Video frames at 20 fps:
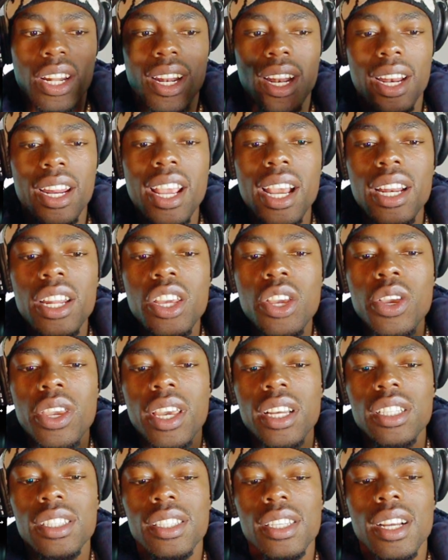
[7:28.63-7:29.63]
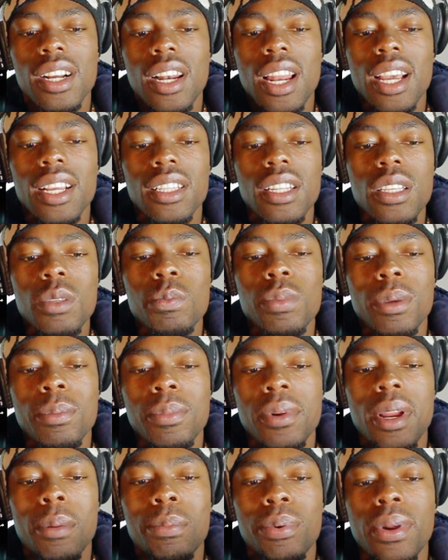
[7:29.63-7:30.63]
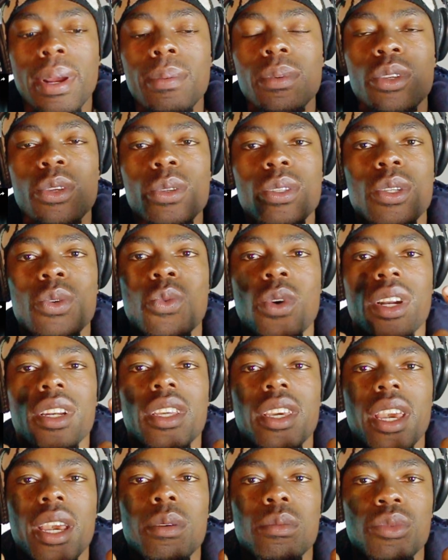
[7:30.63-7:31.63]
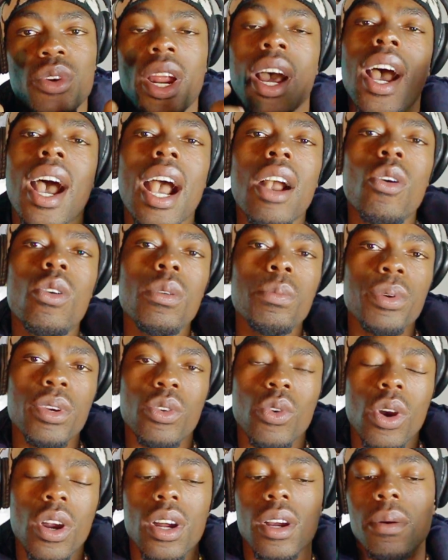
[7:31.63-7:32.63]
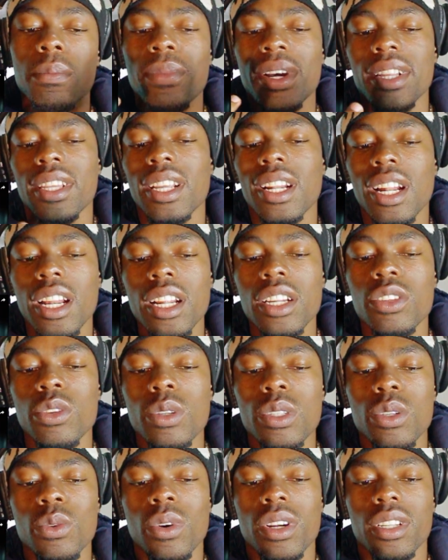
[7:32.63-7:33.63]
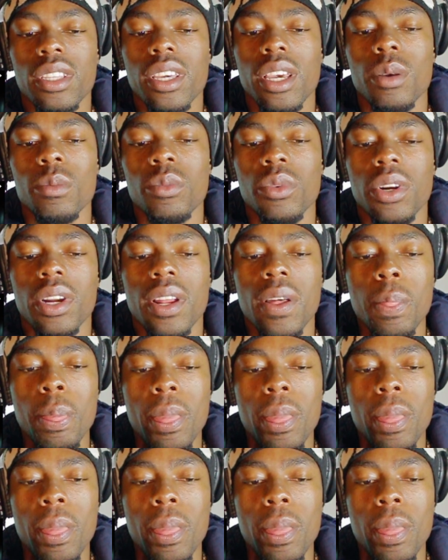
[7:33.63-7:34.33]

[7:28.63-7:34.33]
Clearly, you can tell like these people are probably using one camera. I could be wrong, but they're clearly using one camera.